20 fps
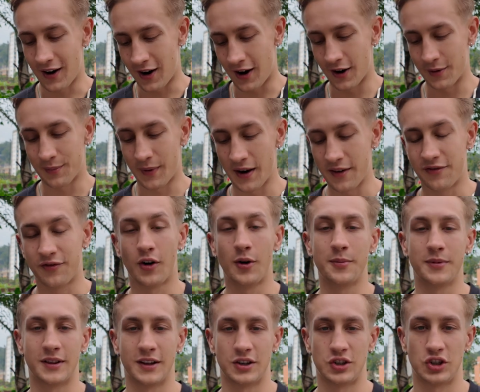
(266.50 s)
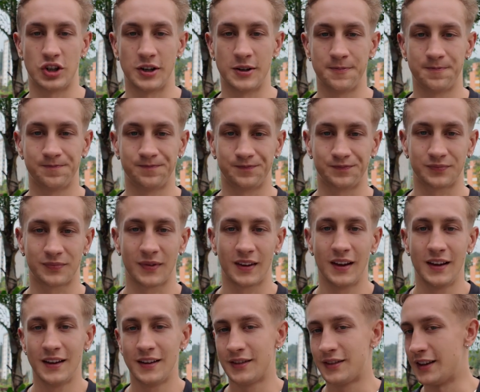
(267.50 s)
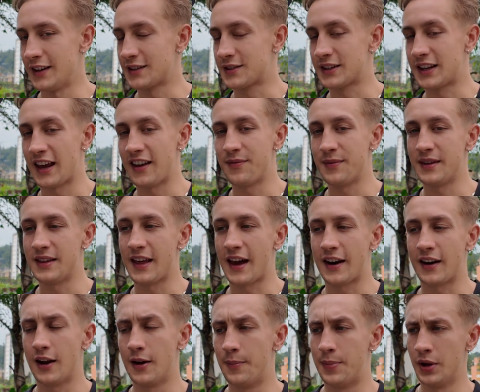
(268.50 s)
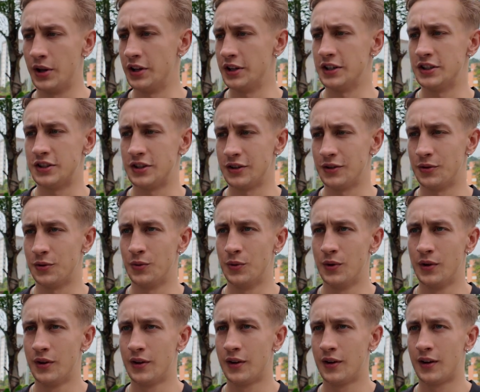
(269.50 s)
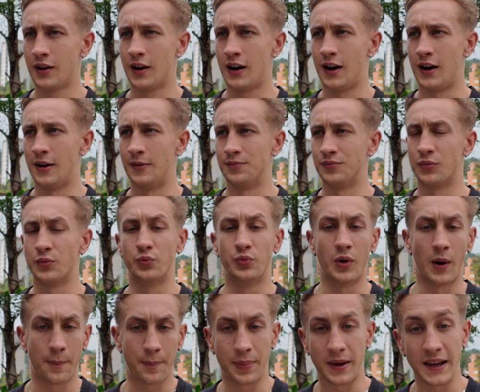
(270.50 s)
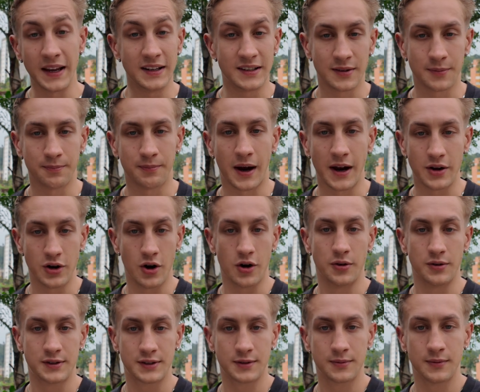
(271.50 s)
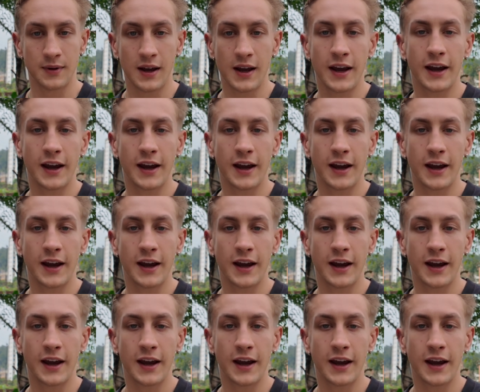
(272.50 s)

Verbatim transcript: on my formula sheet. This gave me that ability to um, repeat my notes,